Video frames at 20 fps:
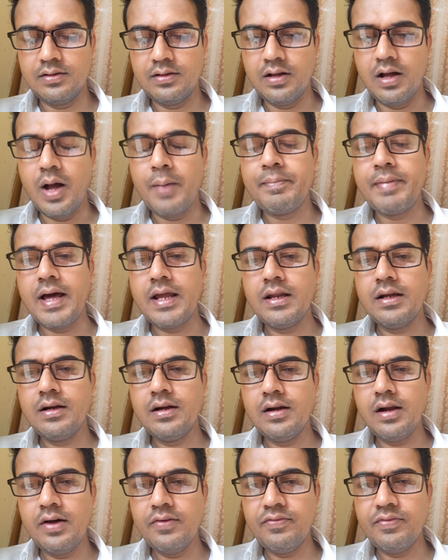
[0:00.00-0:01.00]
A
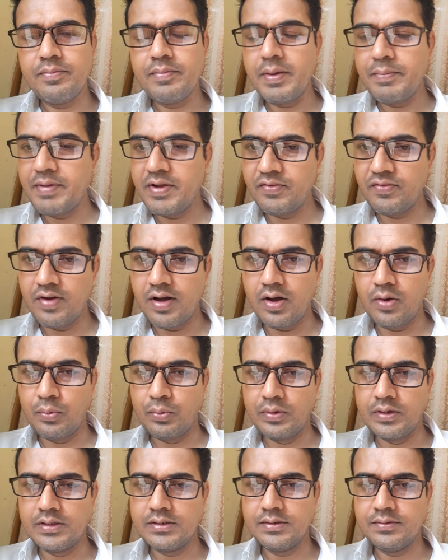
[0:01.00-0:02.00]
paragraph may be
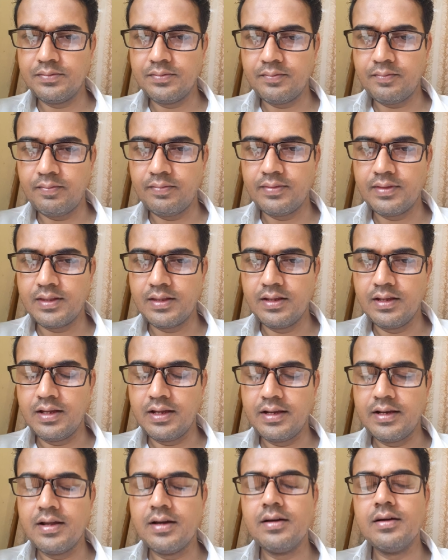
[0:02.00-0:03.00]
found
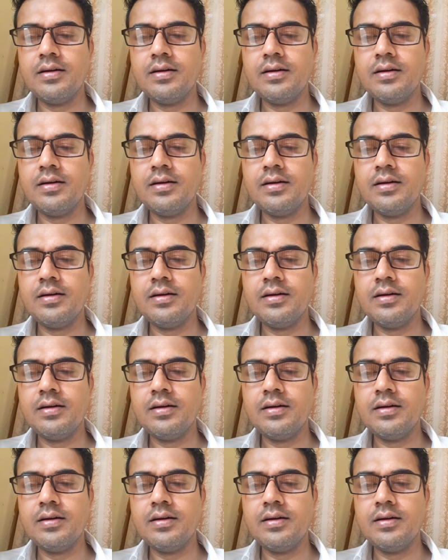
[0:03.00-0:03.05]
in a